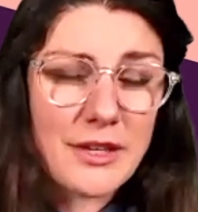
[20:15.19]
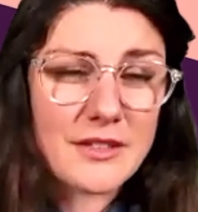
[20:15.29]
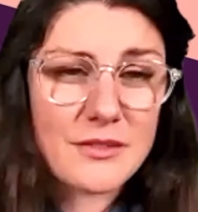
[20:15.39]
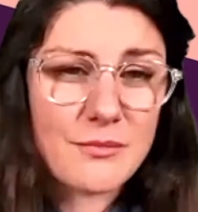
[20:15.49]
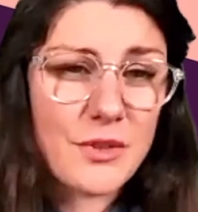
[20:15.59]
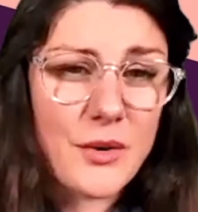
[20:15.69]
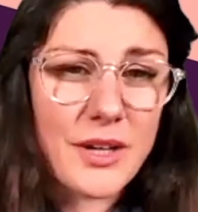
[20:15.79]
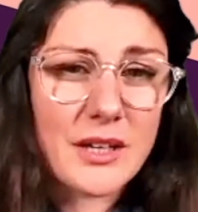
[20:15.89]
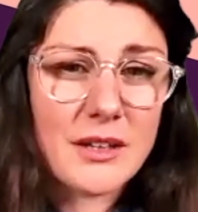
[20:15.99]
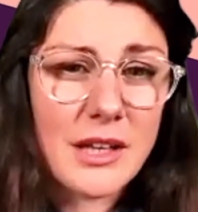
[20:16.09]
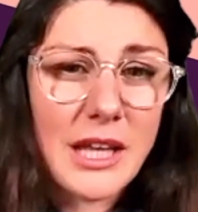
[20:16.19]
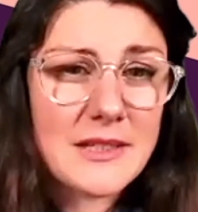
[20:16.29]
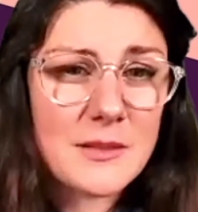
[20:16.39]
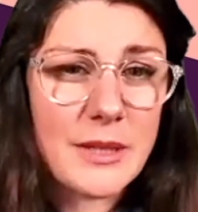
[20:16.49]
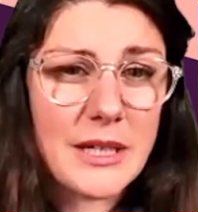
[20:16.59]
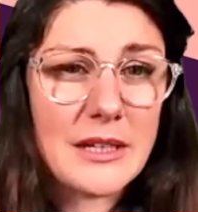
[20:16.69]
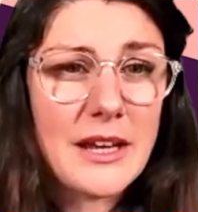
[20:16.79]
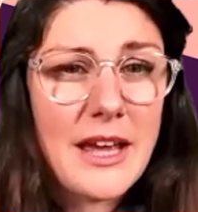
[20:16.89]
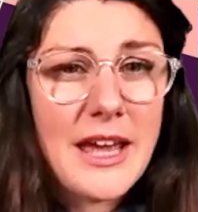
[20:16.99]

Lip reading: Things are going at light speed.